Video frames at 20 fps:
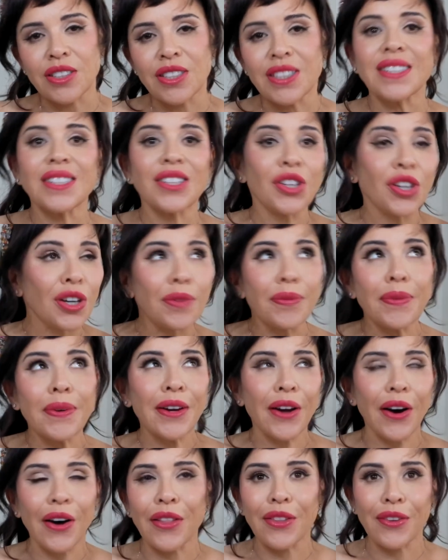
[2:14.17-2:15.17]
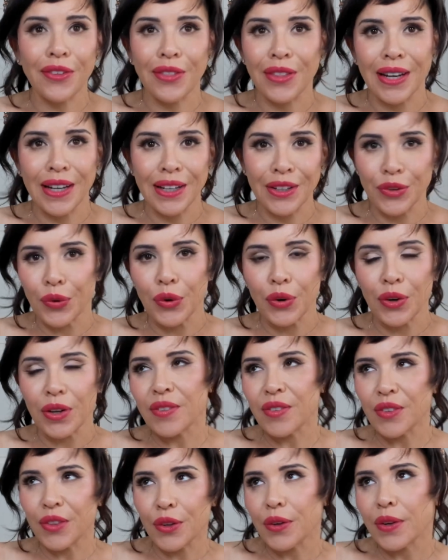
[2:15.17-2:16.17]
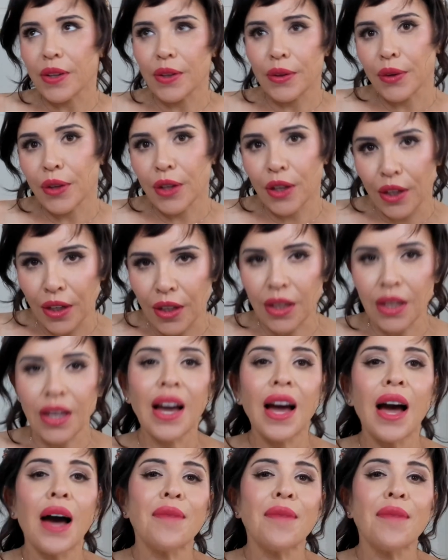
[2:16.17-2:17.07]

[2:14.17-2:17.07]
She's a cookbook author that I adore, even though I don't cook.